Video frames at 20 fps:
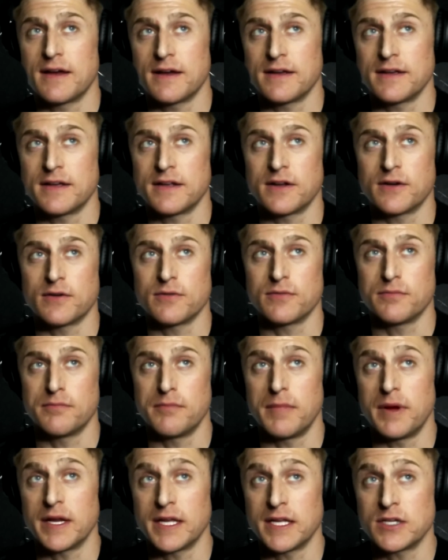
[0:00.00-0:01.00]
you know,
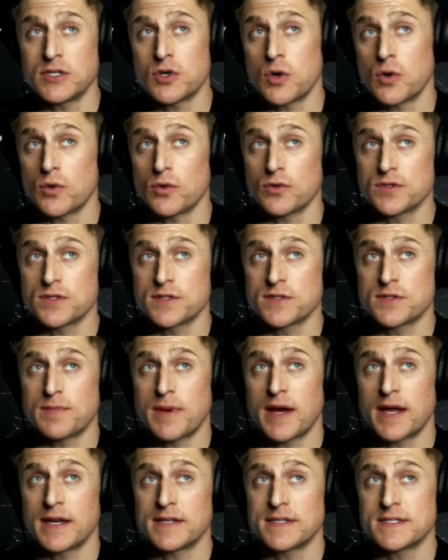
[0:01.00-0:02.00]
money total since
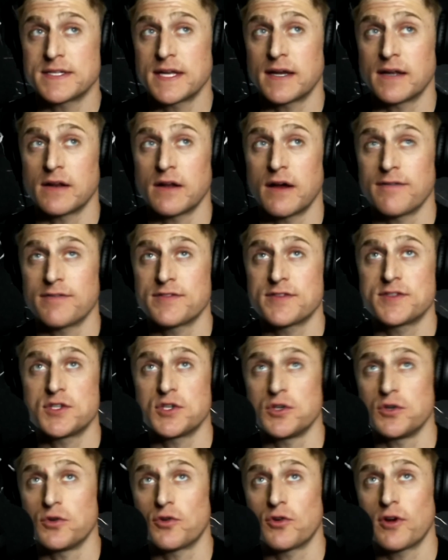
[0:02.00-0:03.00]
Biden has taken office to
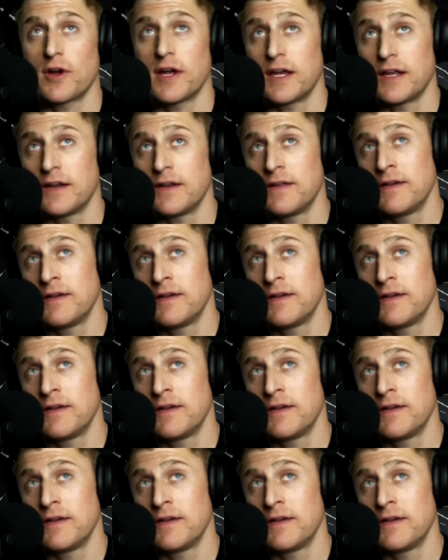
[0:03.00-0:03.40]
Ukraine.